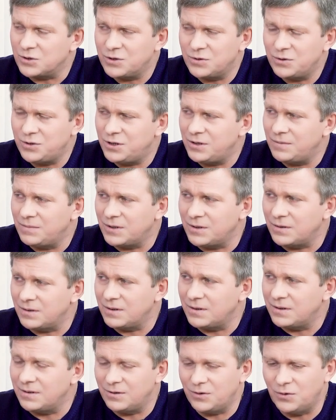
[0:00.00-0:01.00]
There are a
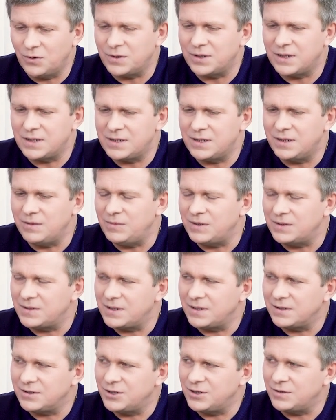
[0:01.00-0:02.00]
lot of such people
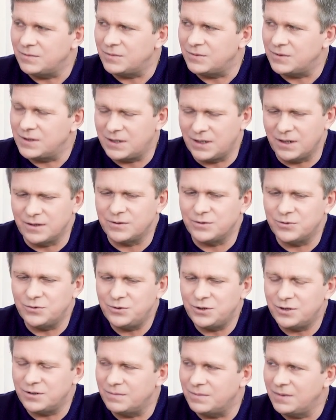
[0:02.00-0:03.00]
as well.
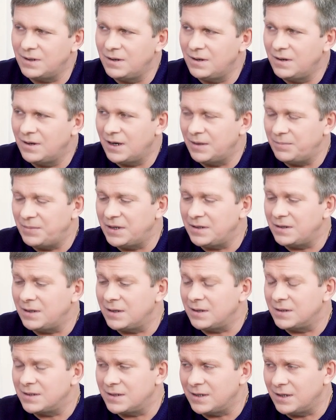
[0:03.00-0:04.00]
But he actually
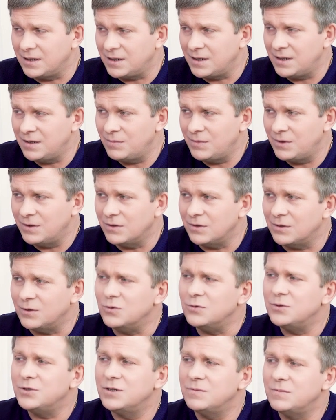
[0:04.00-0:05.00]
strove for what? To
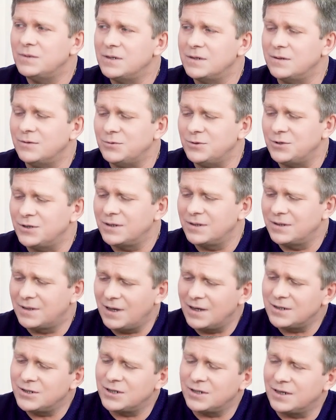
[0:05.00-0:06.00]
become the best.
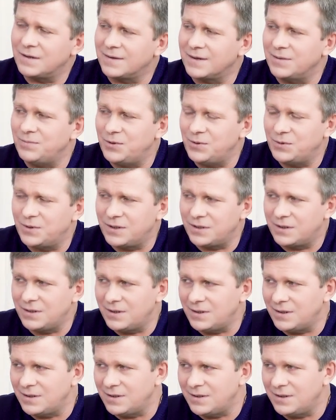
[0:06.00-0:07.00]
Again, to
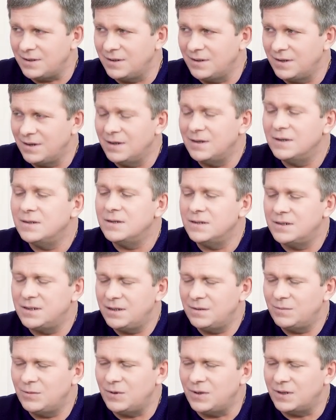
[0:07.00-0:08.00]
become whom? The
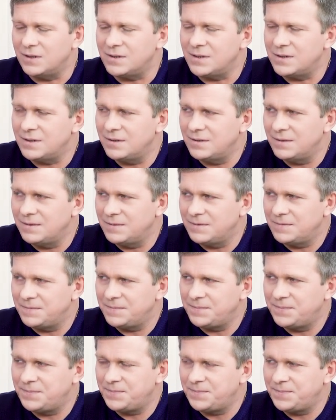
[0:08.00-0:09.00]
best of the best.
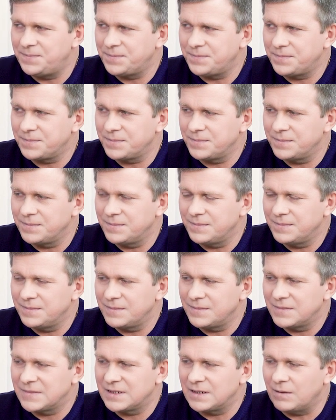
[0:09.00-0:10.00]
This is
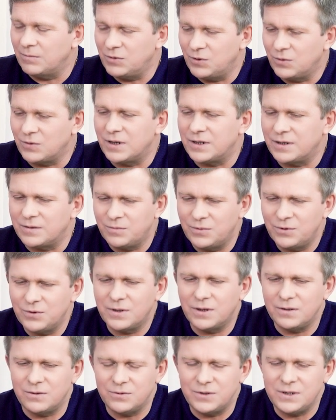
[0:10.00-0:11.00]
stimulation,
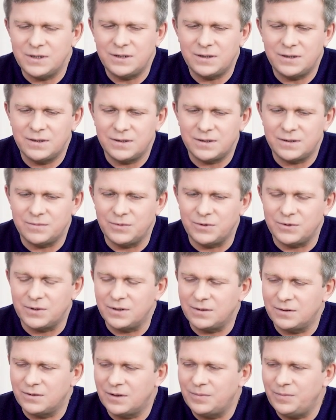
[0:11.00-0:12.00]
just like in a computer
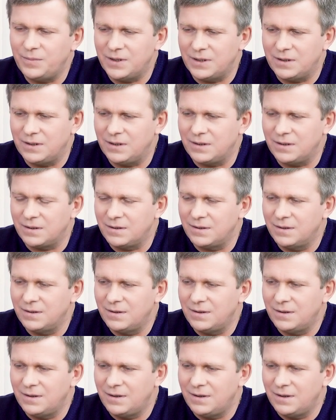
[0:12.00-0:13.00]
game. To work a
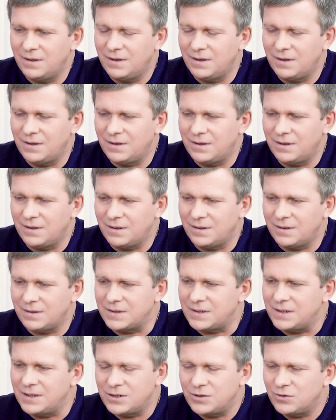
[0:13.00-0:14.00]
lot, to work
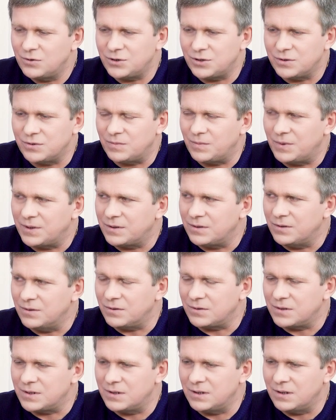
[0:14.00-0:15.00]
hard. And again,
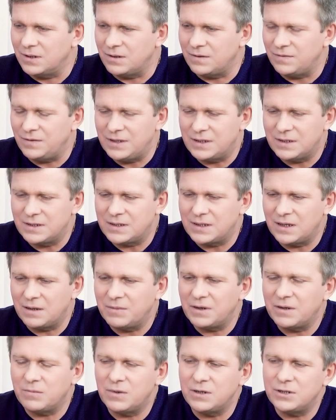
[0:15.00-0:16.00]
here is the
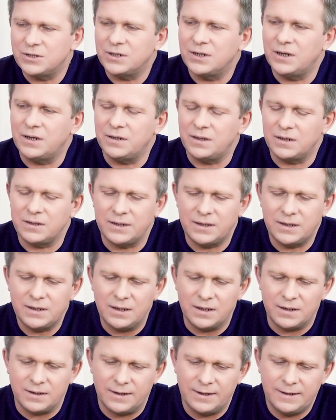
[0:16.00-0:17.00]
paradox.
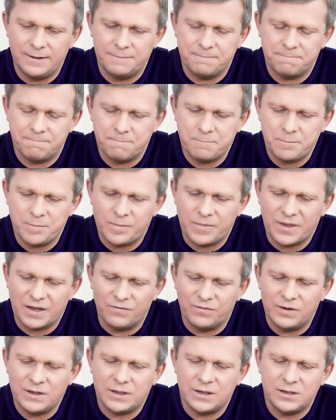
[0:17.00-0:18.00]
After all, the
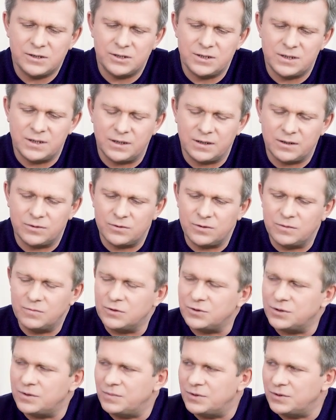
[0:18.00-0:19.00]
greatest reward that a
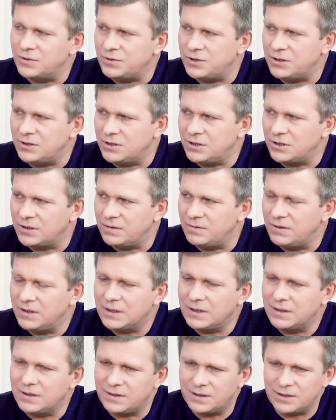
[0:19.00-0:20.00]
person can receive in this
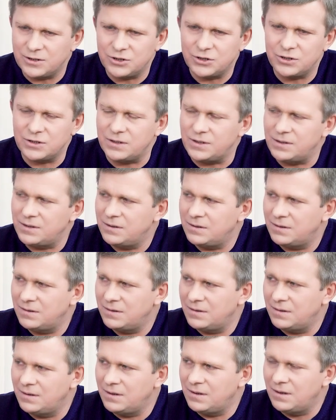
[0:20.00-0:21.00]
lifetime is
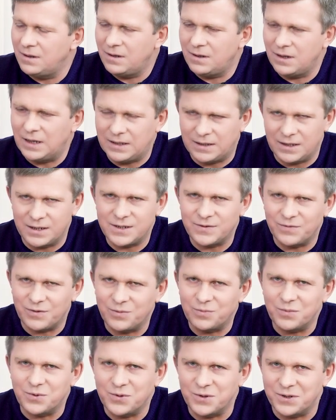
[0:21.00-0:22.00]
life, is
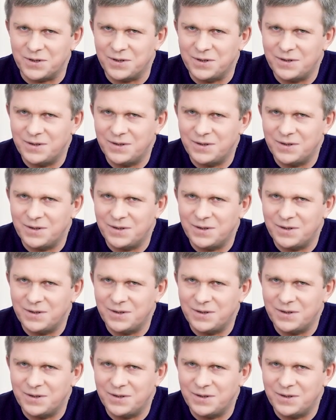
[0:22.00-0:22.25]
freedom.